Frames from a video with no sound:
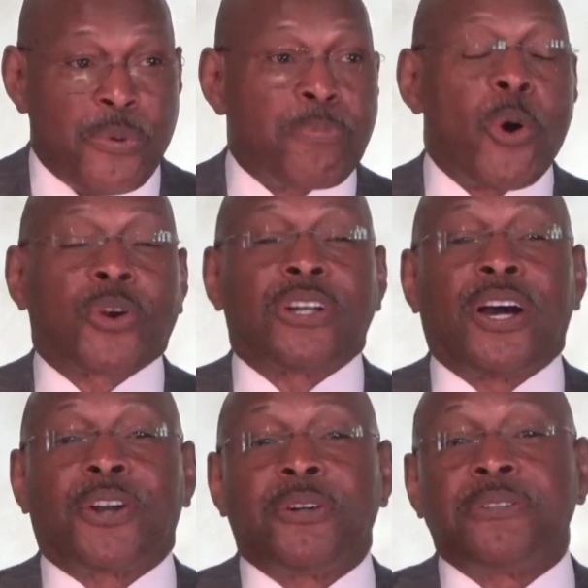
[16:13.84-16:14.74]
We broke the
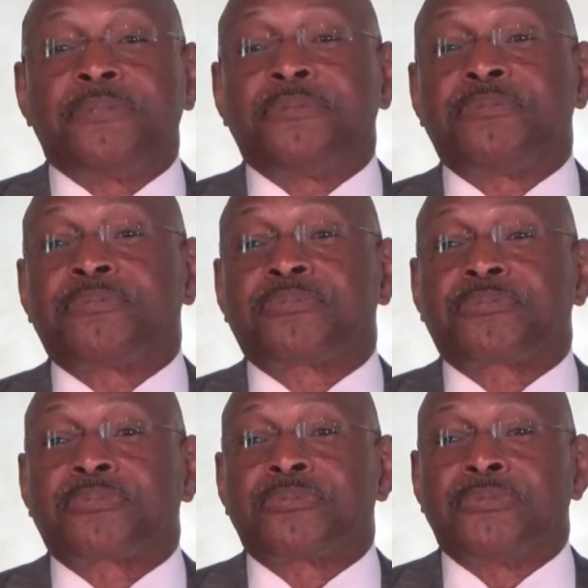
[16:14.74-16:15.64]
huddle,
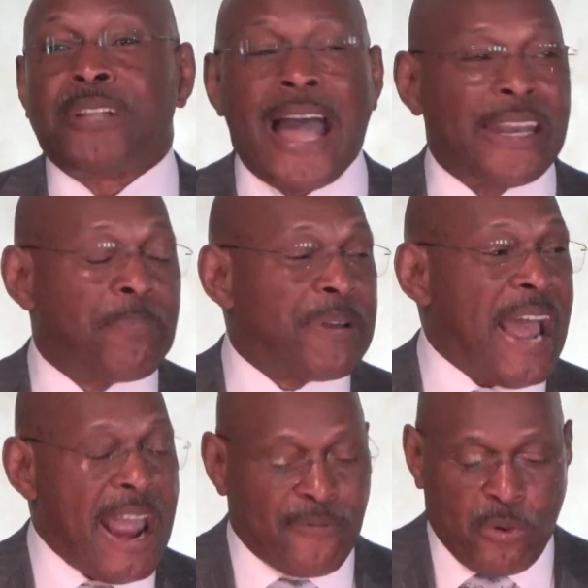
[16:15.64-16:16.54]
lined up in the
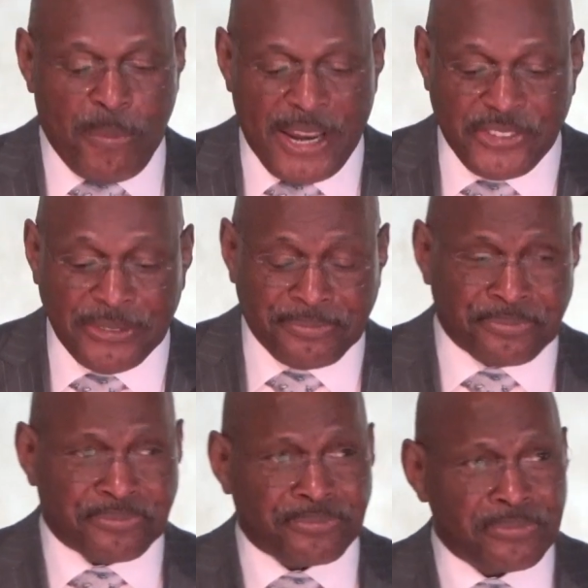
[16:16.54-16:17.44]
iron
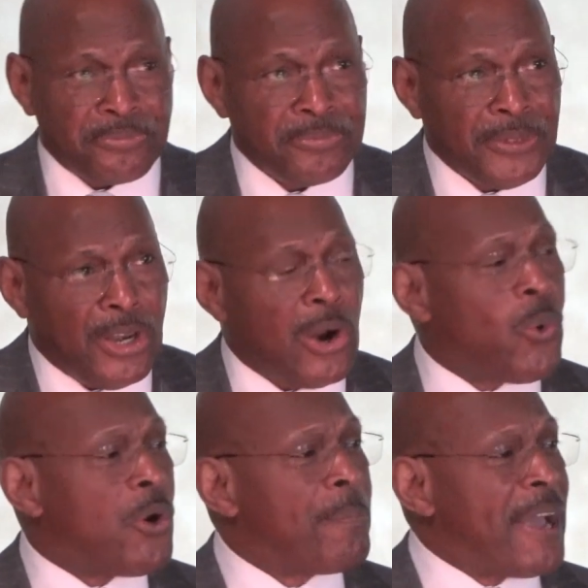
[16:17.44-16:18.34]
formation, and our
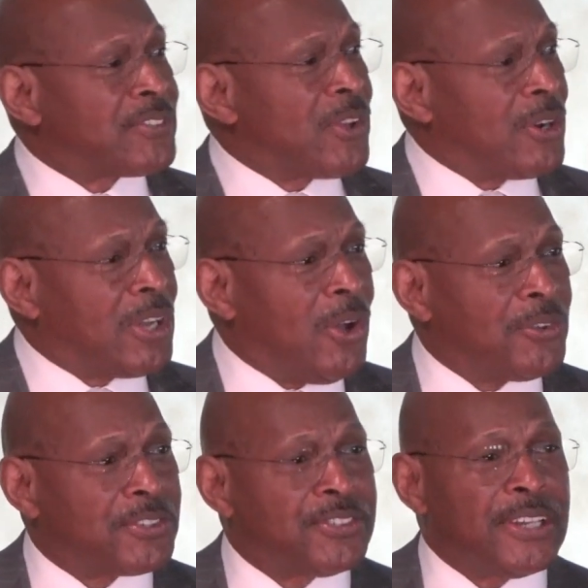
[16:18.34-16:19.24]
quarterback started
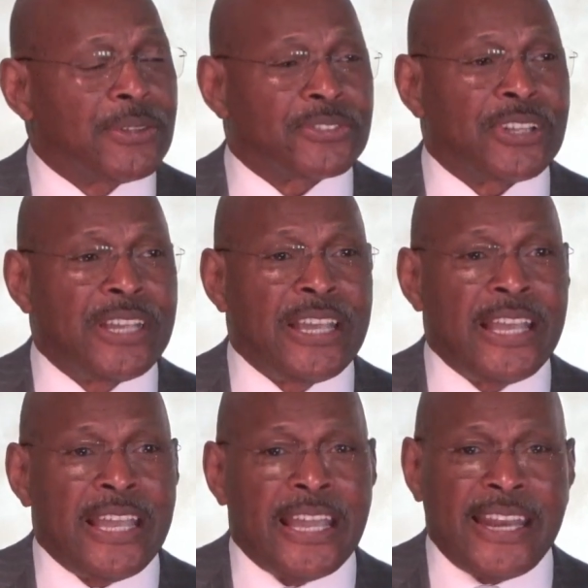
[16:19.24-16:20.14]
calling the signal.
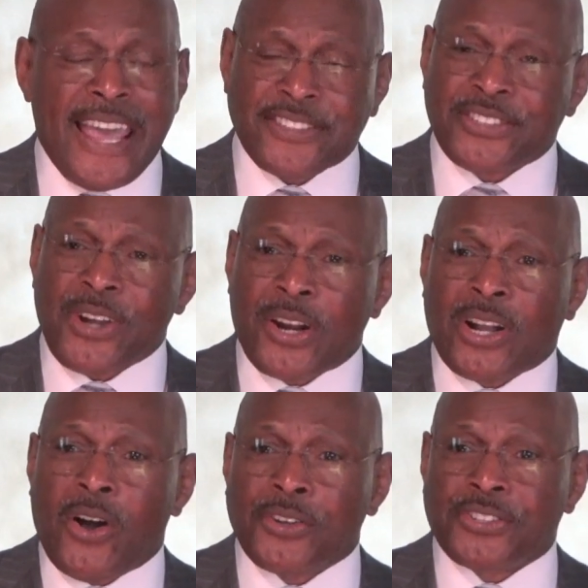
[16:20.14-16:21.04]
And as he
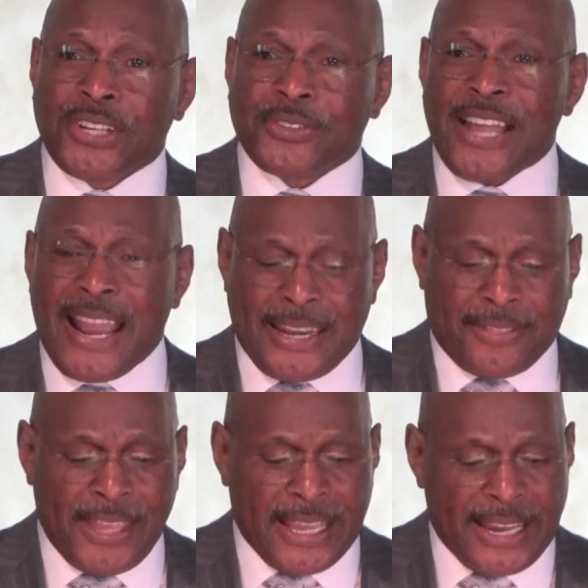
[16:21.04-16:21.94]
started calling the signals, I got
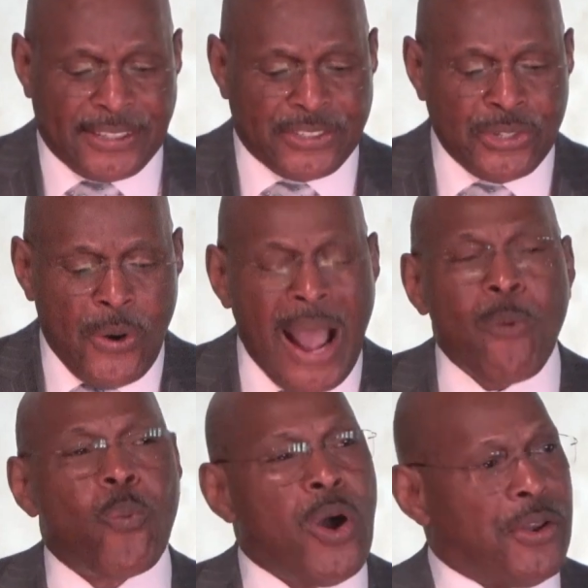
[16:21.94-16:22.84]
to thinking, I said, you know,
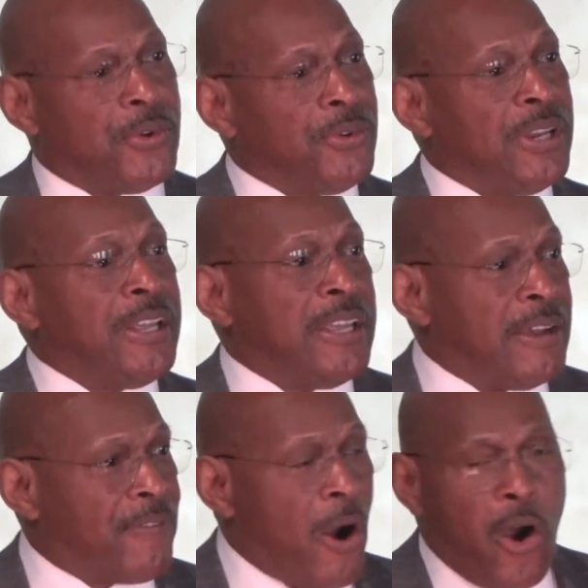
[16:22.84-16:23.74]
I
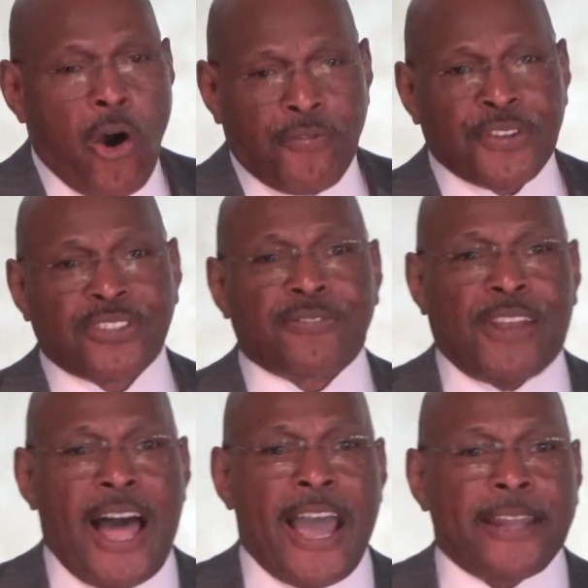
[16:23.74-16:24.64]
wonder if our offensive
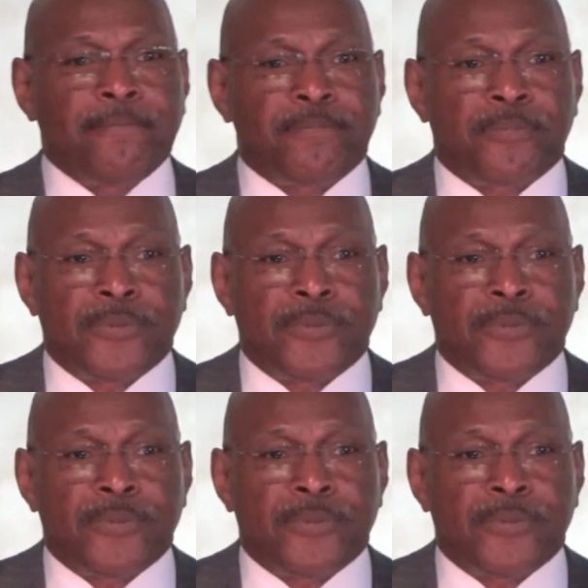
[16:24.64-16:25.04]
line